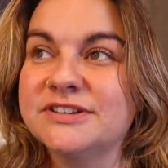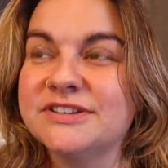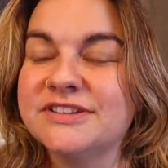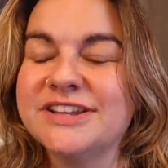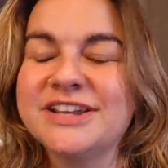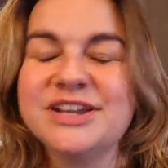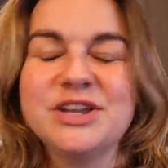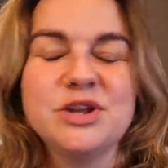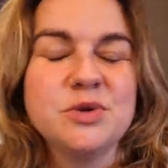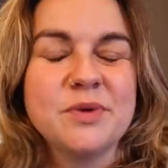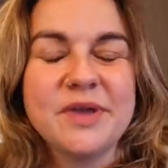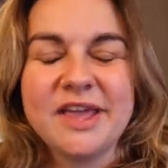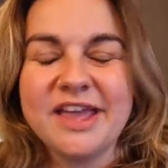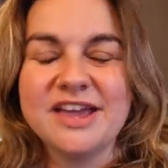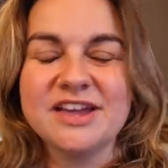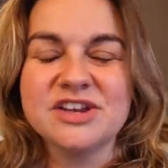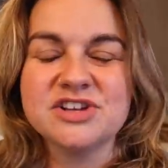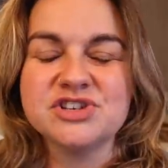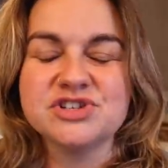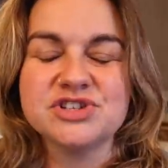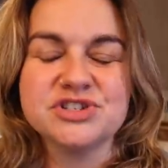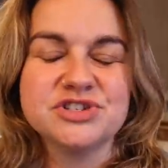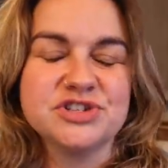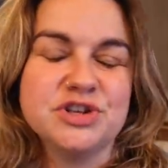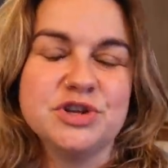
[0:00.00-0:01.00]
that you
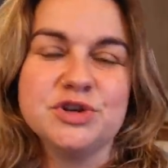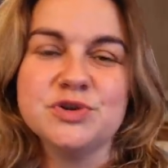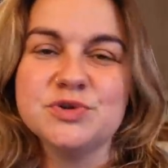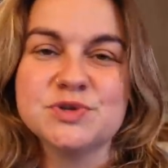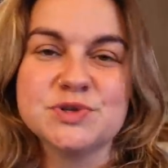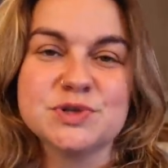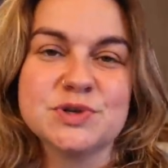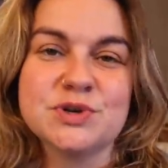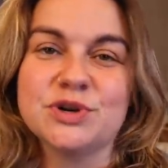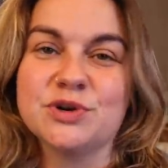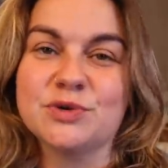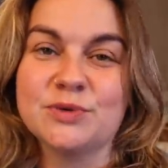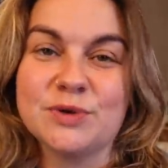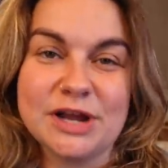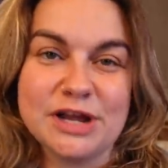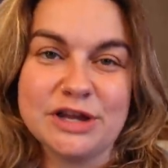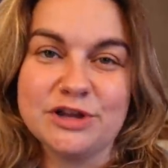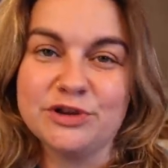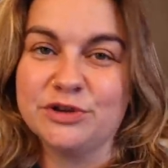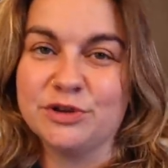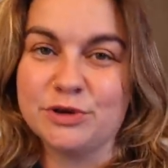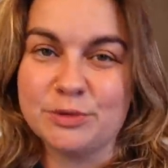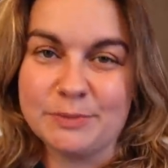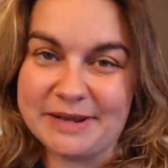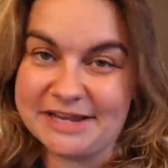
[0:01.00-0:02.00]
can't just use on a
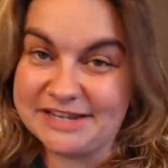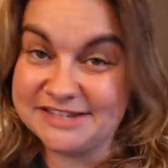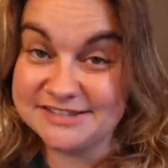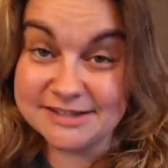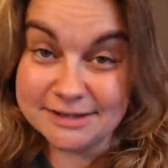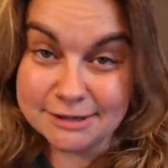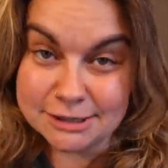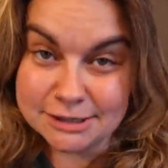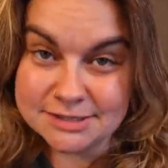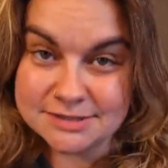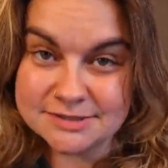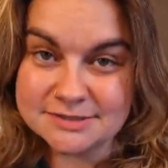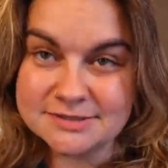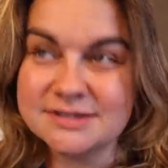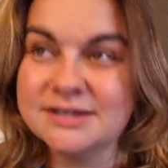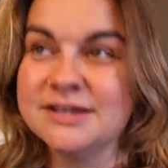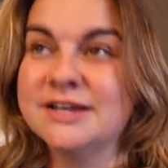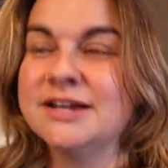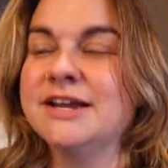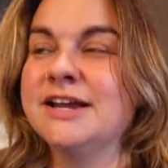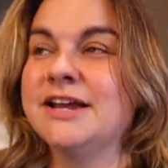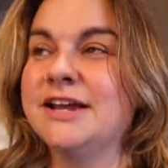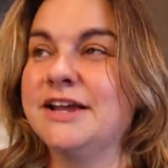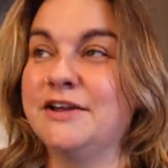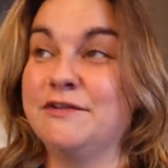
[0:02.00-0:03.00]
regular basis
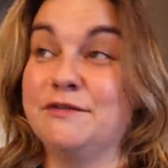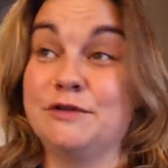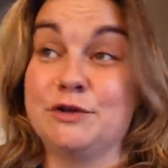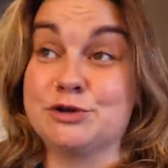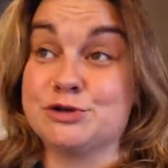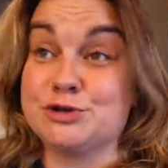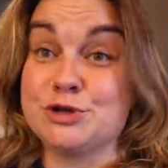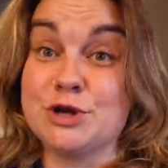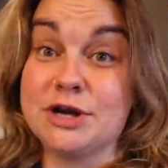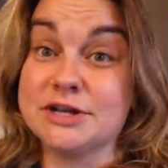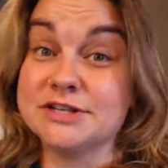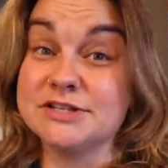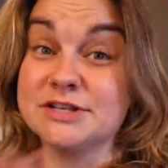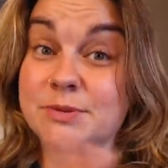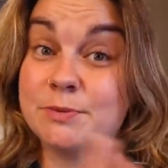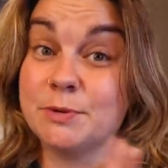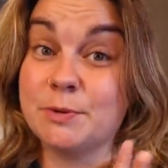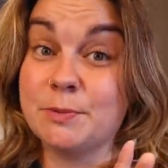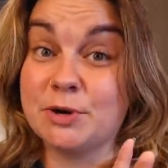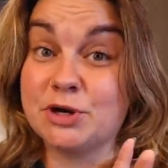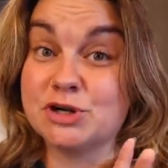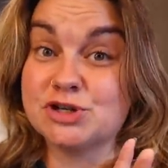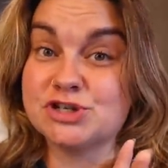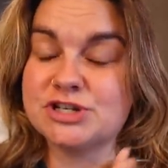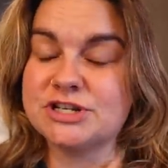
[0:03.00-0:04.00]
if there's not some
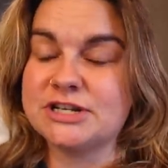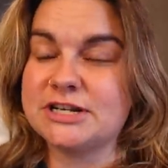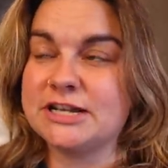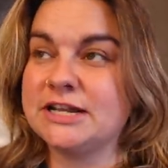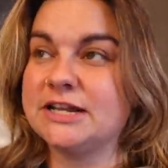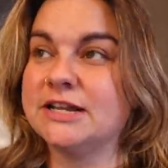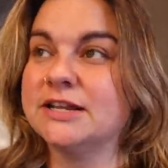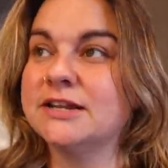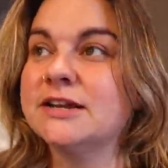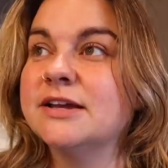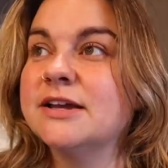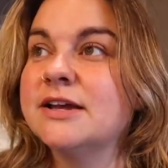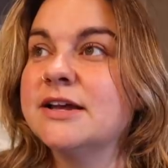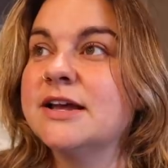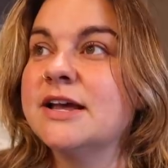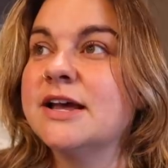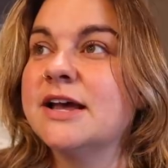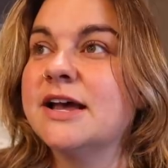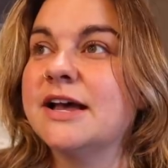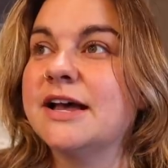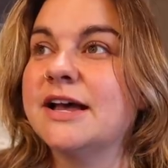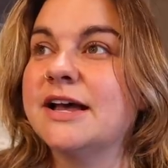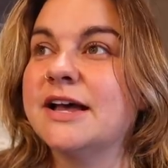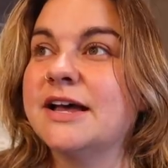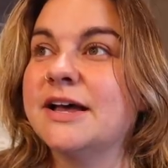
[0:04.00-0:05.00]
emergent need.
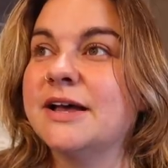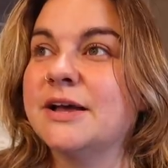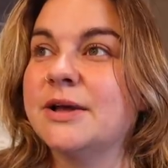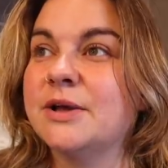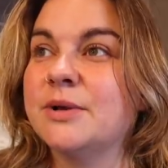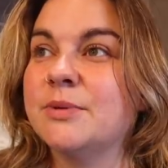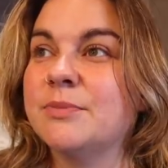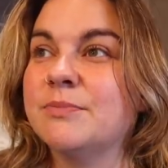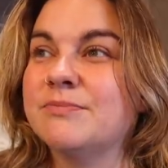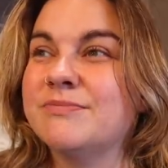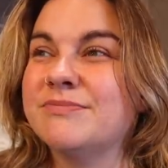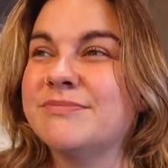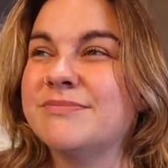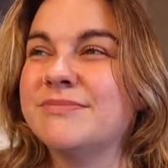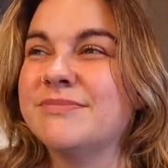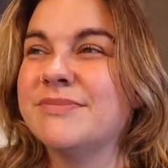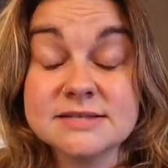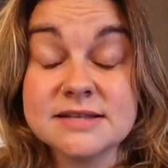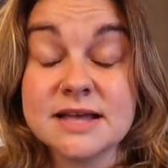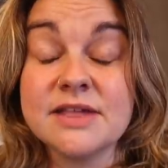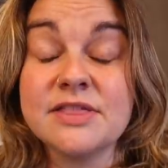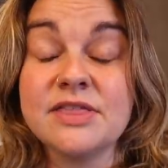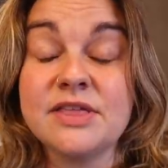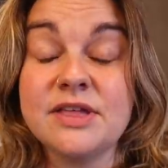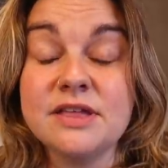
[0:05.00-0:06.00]
Um,
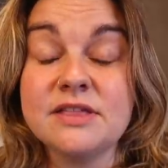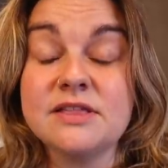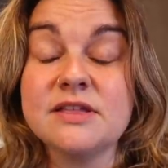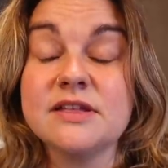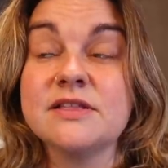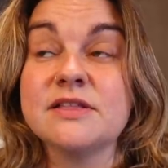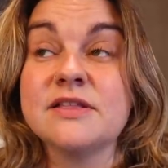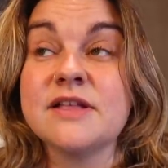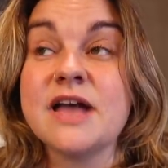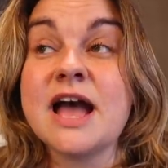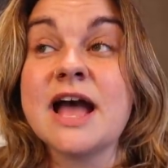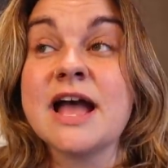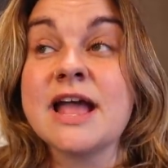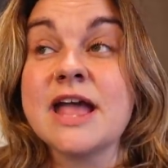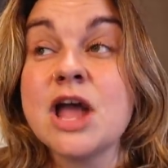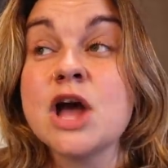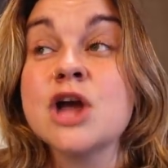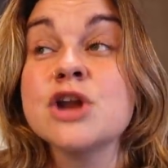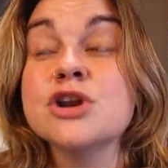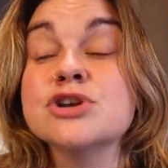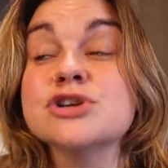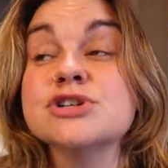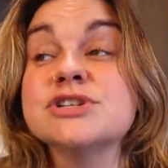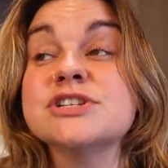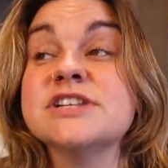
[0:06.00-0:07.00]
I think that I
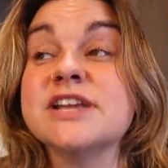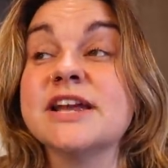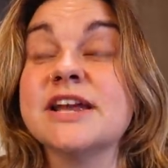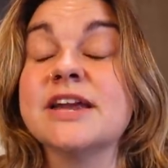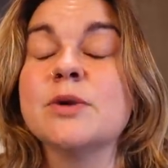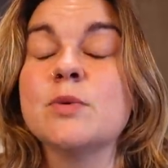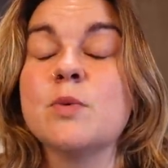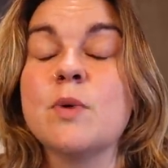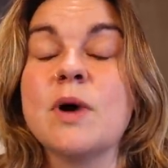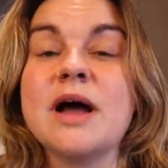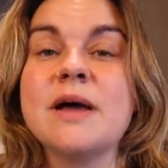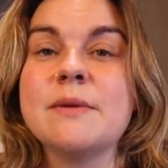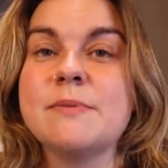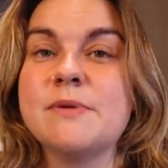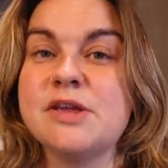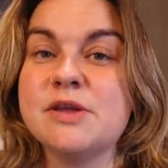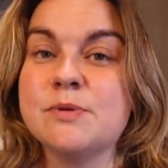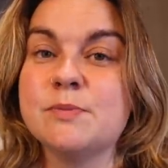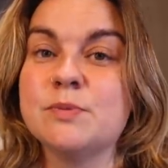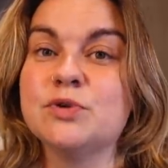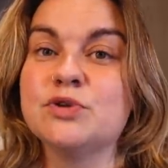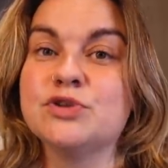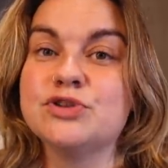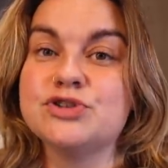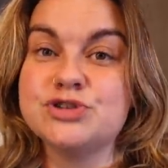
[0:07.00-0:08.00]
understand why
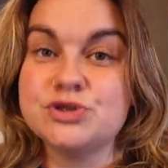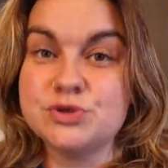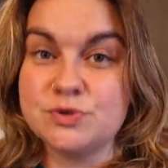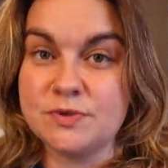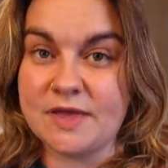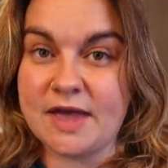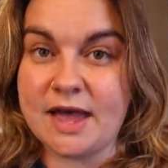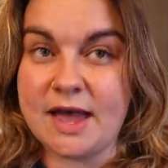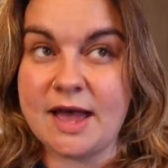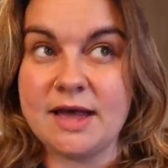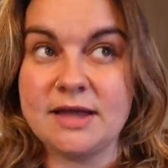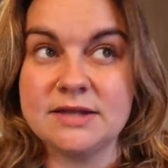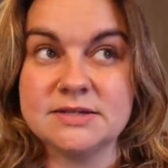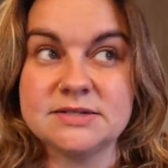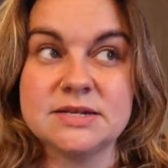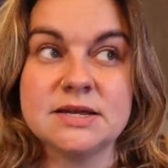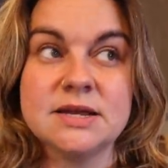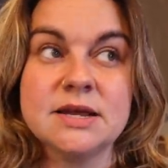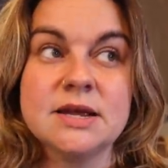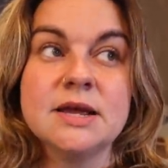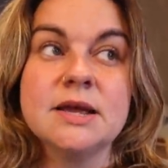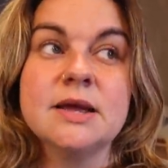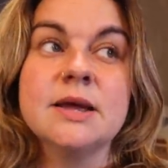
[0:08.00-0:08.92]
people do that.